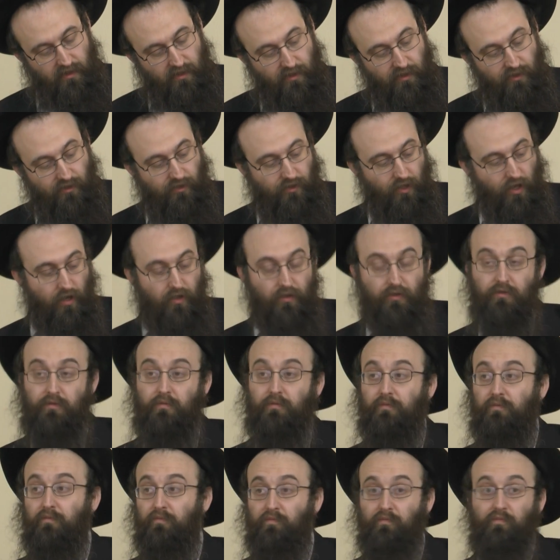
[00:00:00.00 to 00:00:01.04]
So,
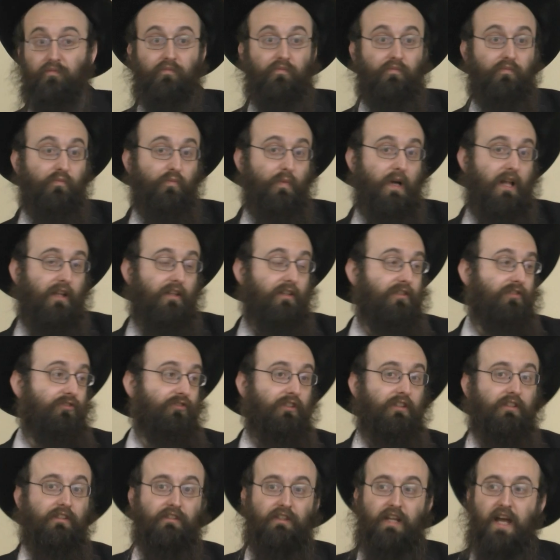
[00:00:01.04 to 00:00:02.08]
well,
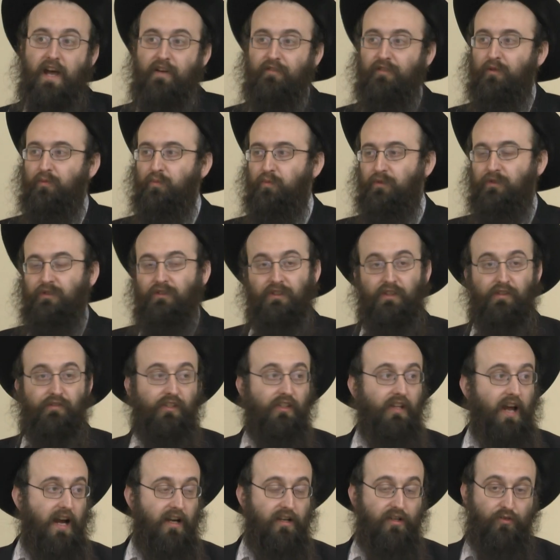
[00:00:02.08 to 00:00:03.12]
she can have if the
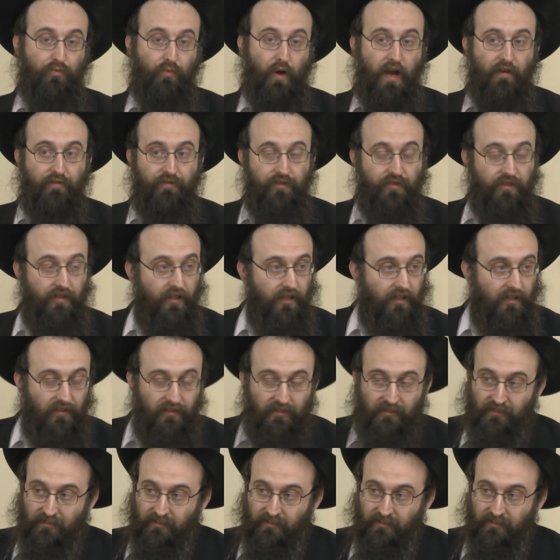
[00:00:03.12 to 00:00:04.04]
doctor's wife is there,